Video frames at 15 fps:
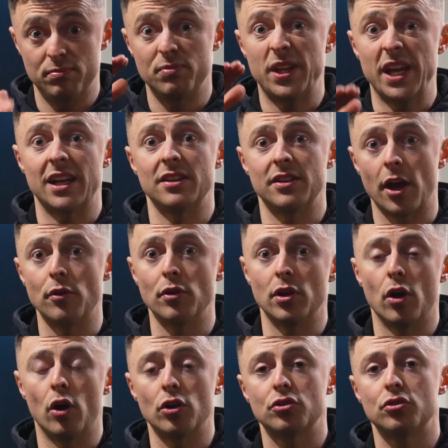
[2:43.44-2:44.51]
taken down a
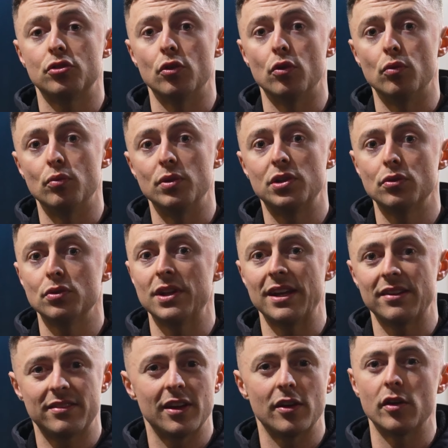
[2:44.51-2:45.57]
notch. So we don't
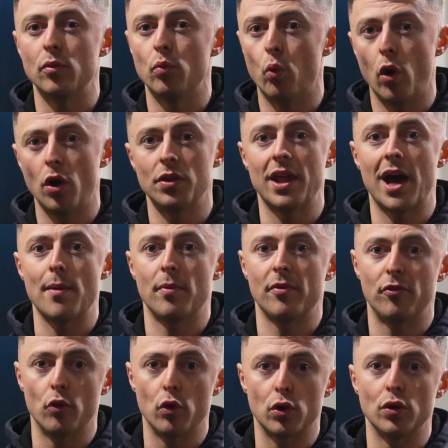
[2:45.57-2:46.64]
necessarily want that
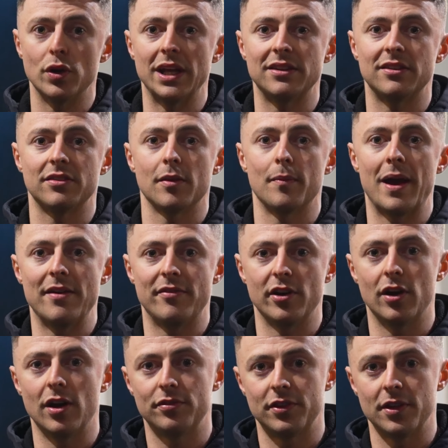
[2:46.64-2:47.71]
before going into some heavy
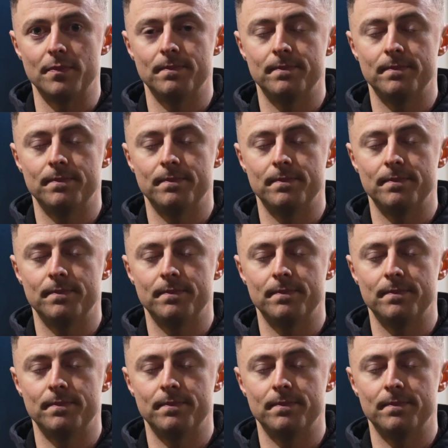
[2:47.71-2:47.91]
lifting.